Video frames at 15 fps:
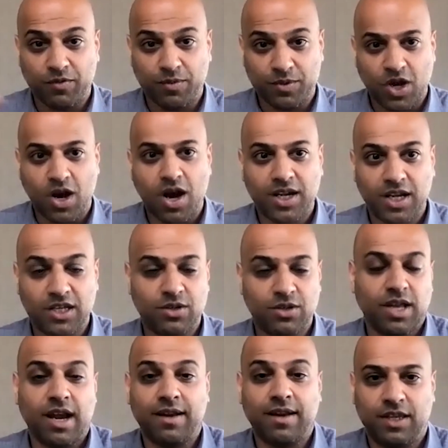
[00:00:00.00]
from talking to a
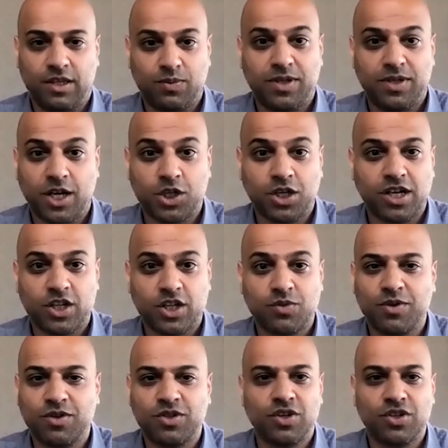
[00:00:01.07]
lot of these potential
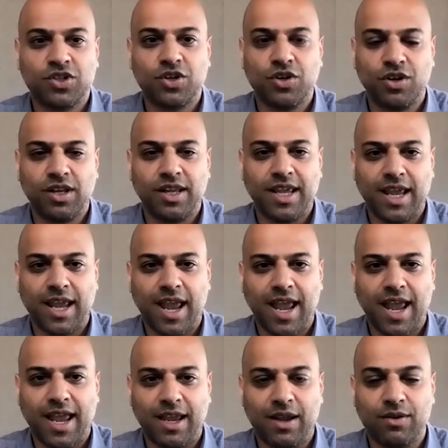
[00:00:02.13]
customers, there's certainly
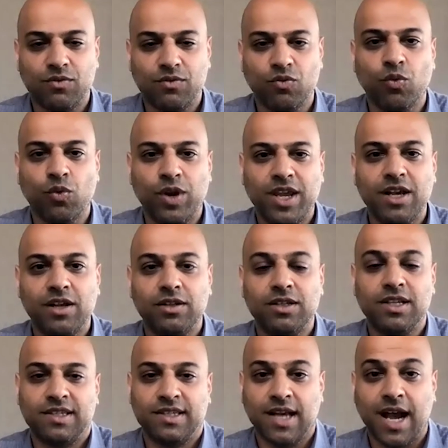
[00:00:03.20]
a real
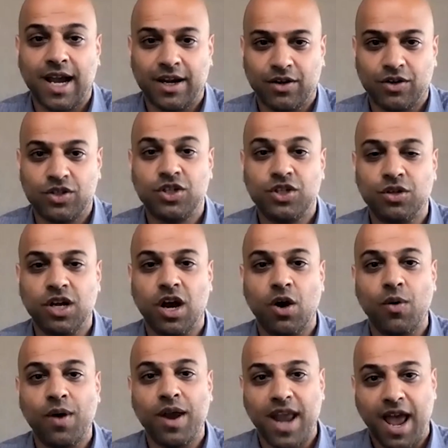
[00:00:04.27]
desire to
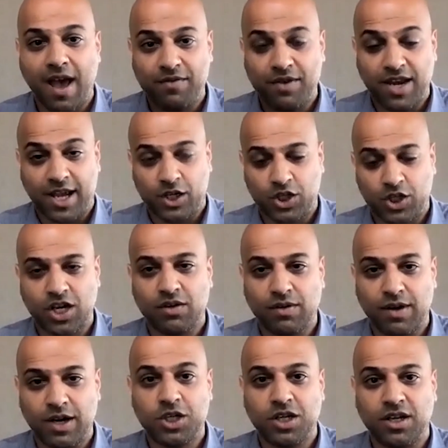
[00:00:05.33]
go and have a next
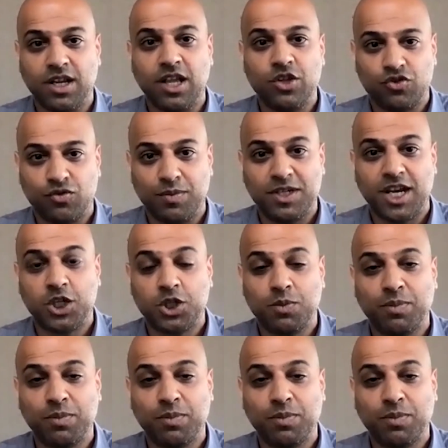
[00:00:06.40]
generation instrumentation